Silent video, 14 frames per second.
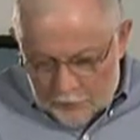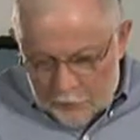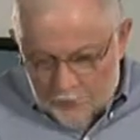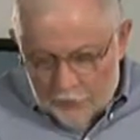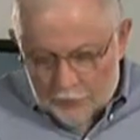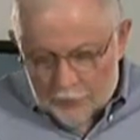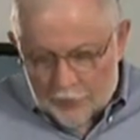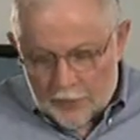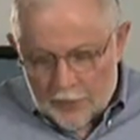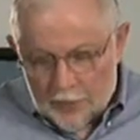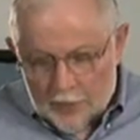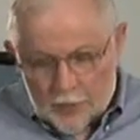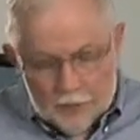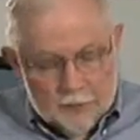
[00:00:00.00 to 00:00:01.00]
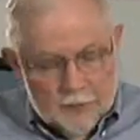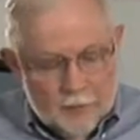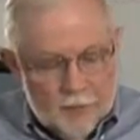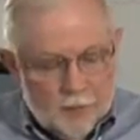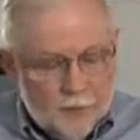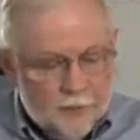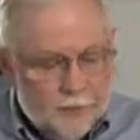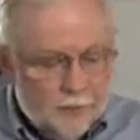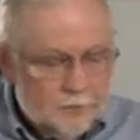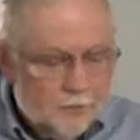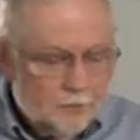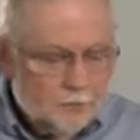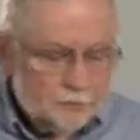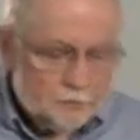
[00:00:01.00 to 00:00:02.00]
Plug assembly itself
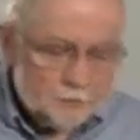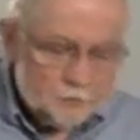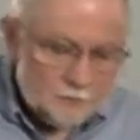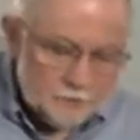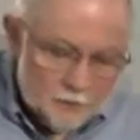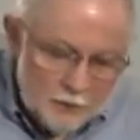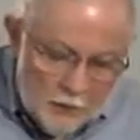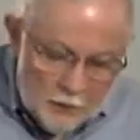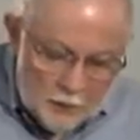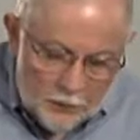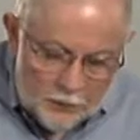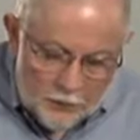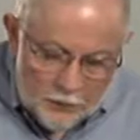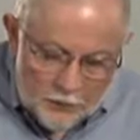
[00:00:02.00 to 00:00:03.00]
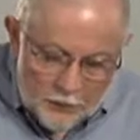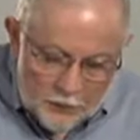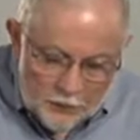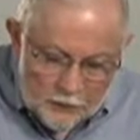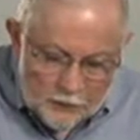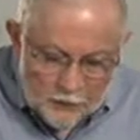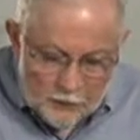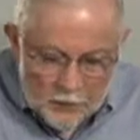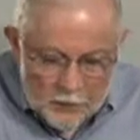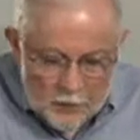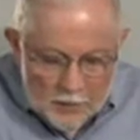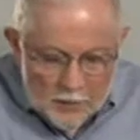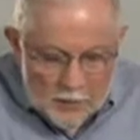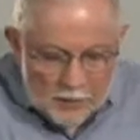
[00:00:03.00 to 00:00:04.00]
goes up into
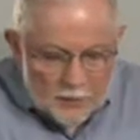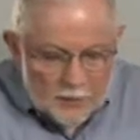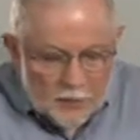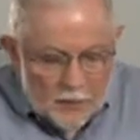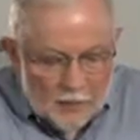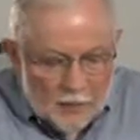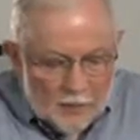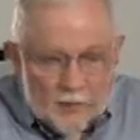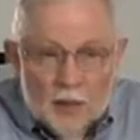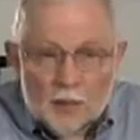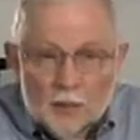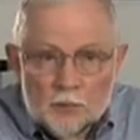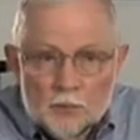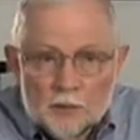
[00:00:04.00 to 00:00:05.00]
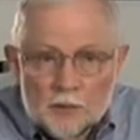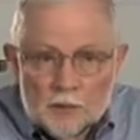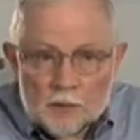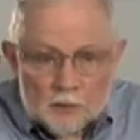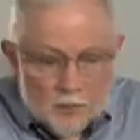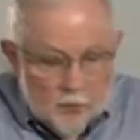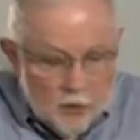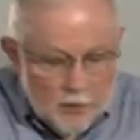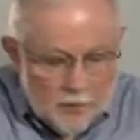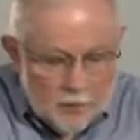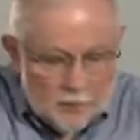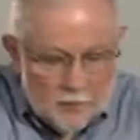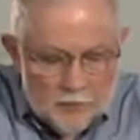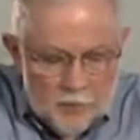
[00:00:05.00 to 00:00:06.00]
a stainless guide bushing in the
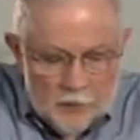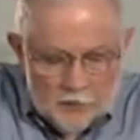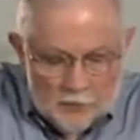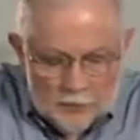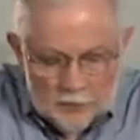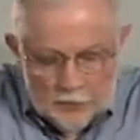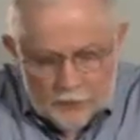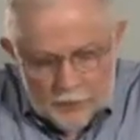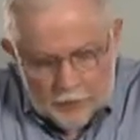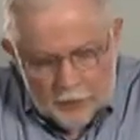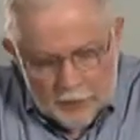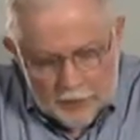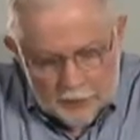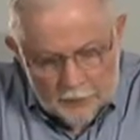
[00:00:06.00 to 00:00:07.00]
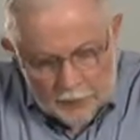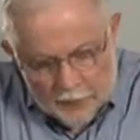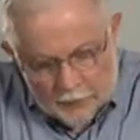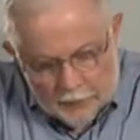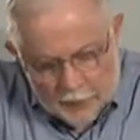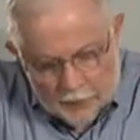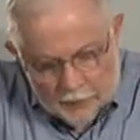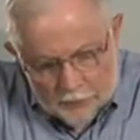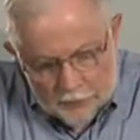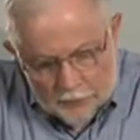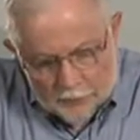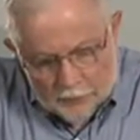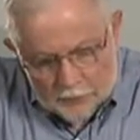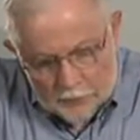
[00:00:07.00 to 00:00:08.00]
bonnet. So you always come back to that same
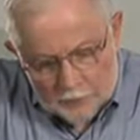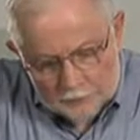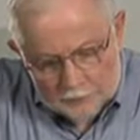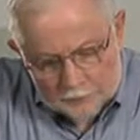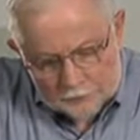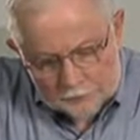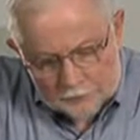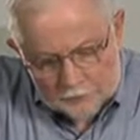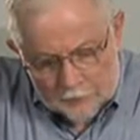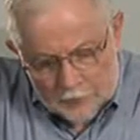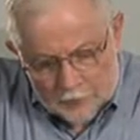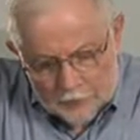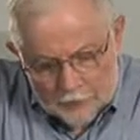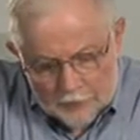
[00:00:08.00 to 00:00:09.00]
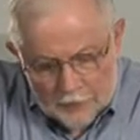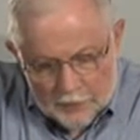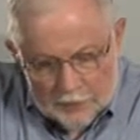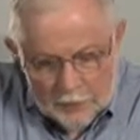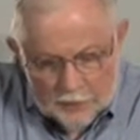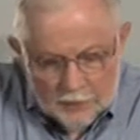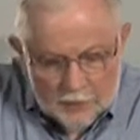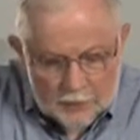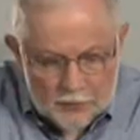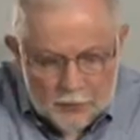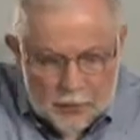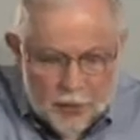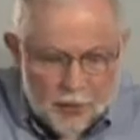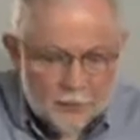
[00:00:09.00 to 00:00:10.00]
position. If we take this
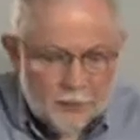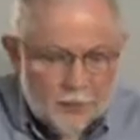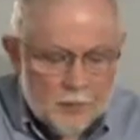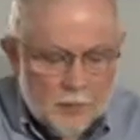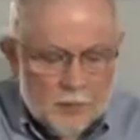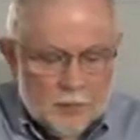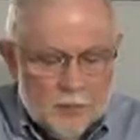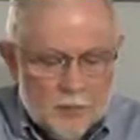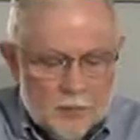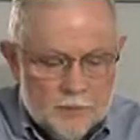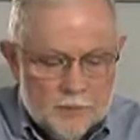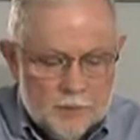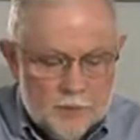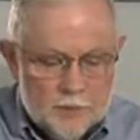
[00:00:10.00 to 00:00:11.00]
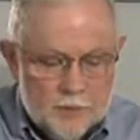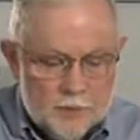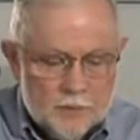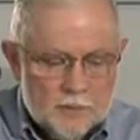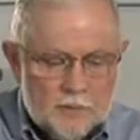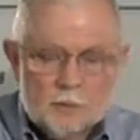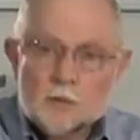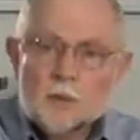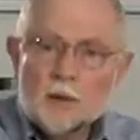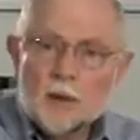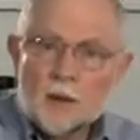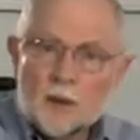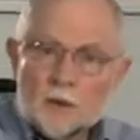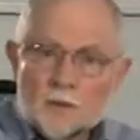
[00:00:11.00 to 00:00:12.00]
cover off, we can see that this unit
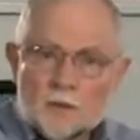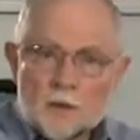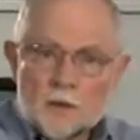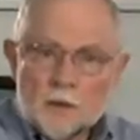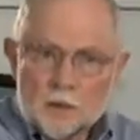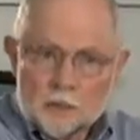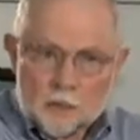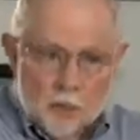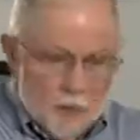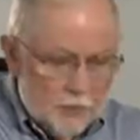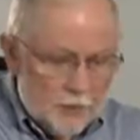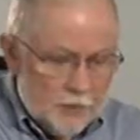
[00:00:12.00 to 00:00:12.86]
has a travel